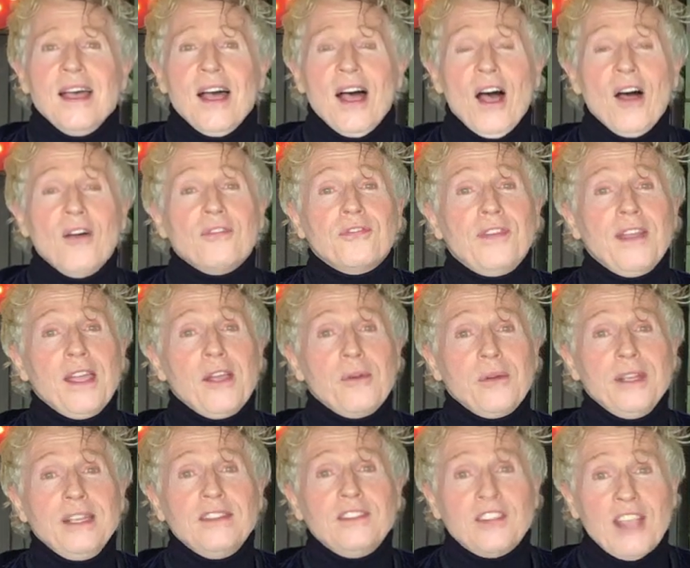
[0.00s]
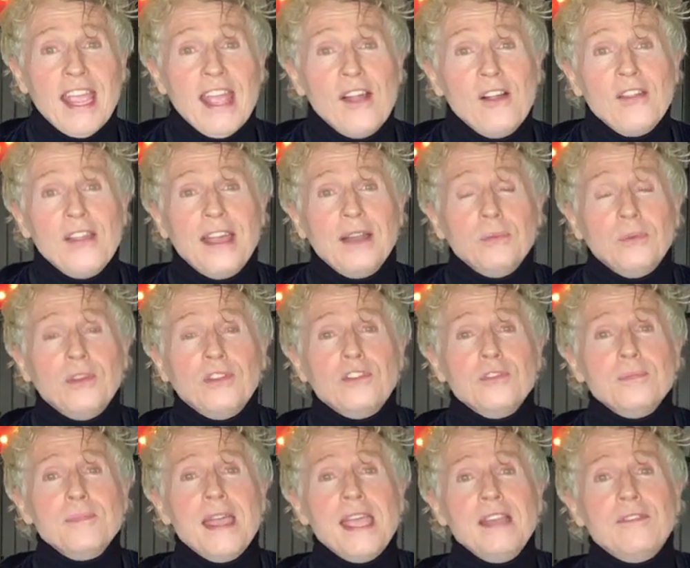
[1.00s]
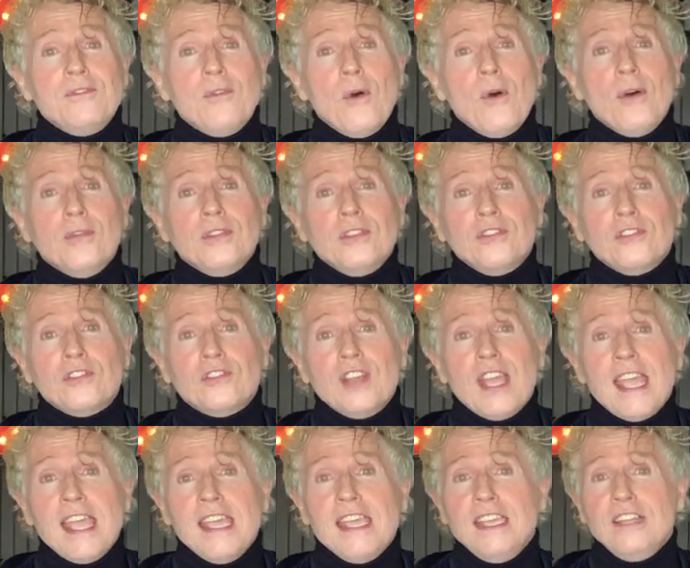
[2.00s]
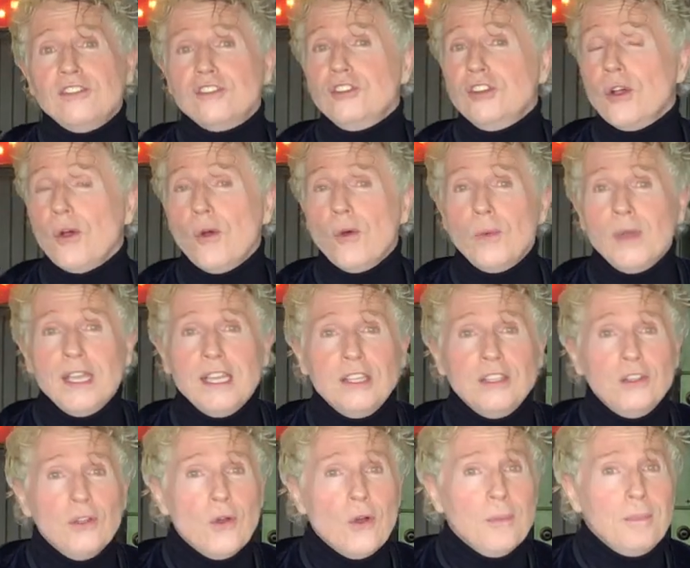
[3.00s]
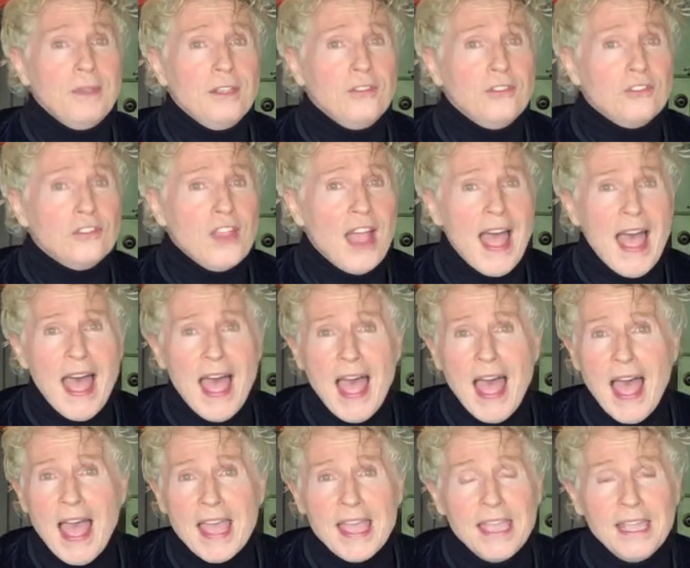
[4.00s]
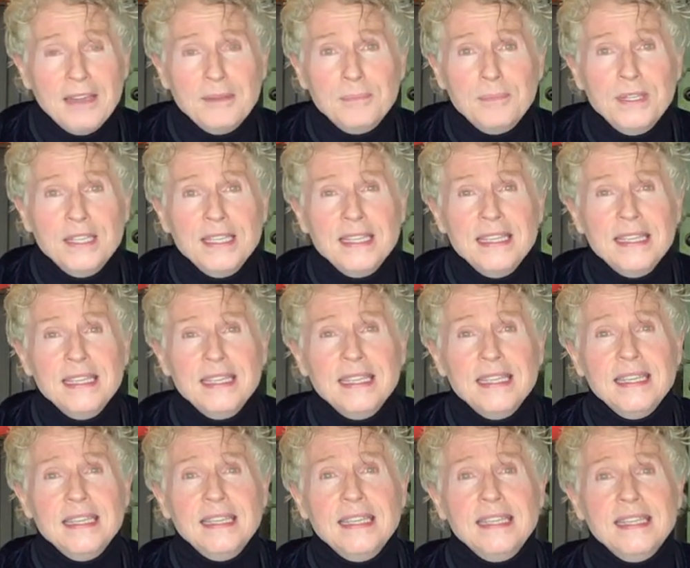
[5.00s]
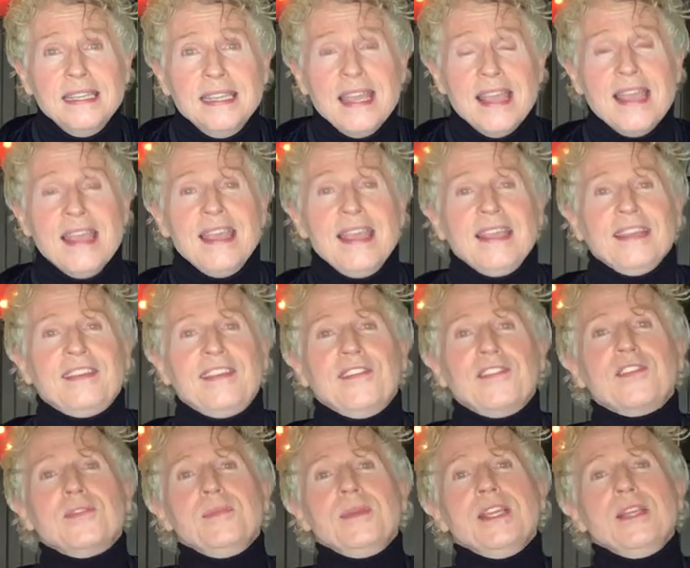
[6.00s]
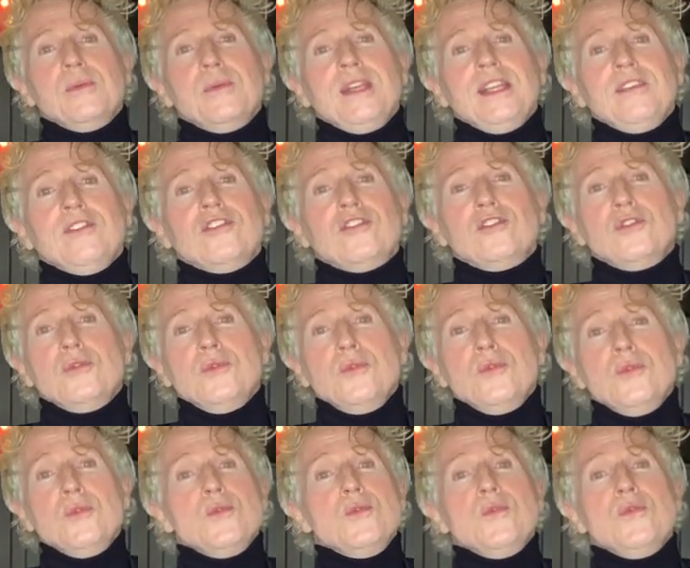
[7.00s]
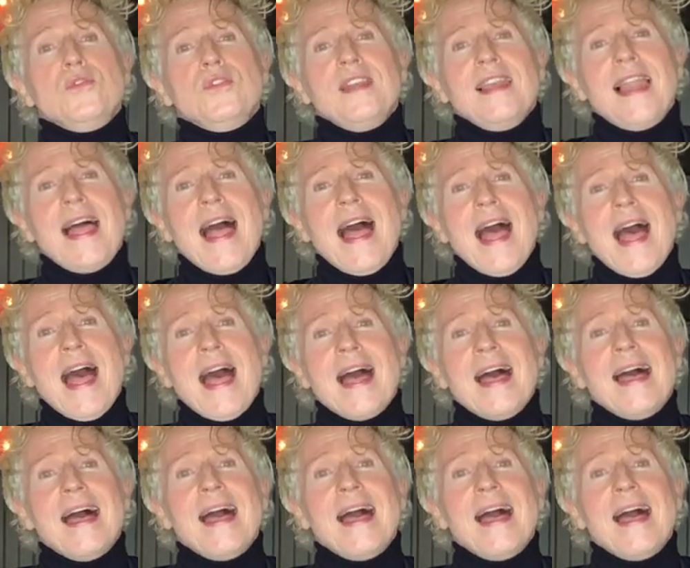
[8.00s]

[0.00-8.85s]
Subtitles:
a fairy tale that was made for the stage. Knowing you're beside me gives me wings to fly.